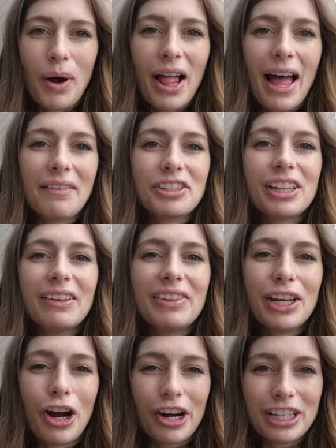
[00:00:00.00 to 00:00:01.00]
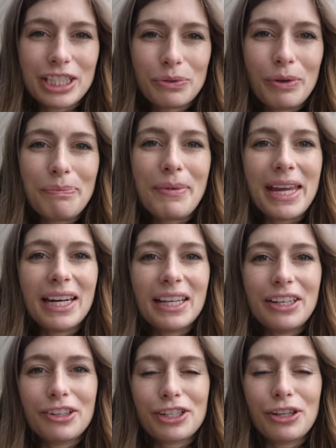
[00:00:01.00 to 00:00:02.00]
Well, after leaving the gardens, we made it
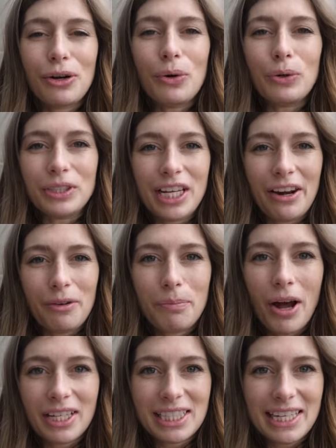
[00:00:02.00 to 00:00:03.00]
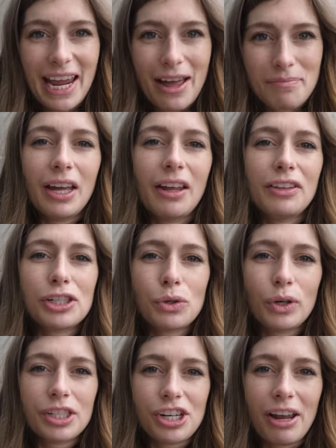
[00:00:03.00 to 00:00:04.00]
here to the old town of Potsdam. And on the
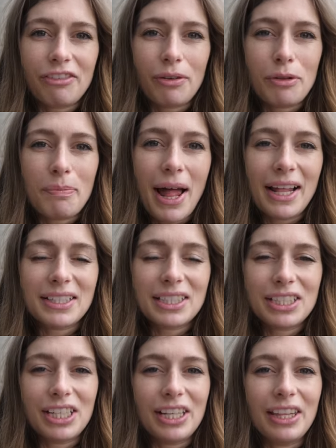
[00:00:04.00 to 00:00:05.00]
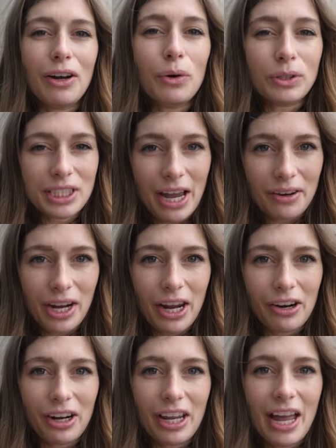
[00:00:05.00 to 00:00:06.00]
short drive from the palace to the old town
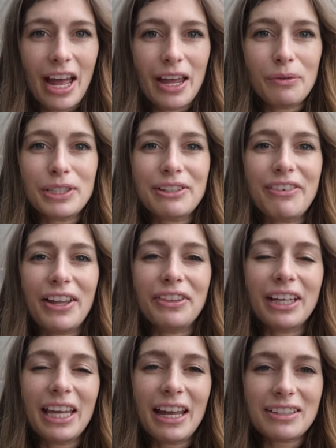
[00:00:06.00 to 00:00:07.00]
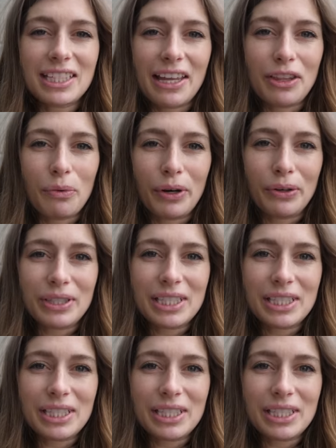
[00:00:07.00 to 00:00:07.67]
area, it was fun looking outside the window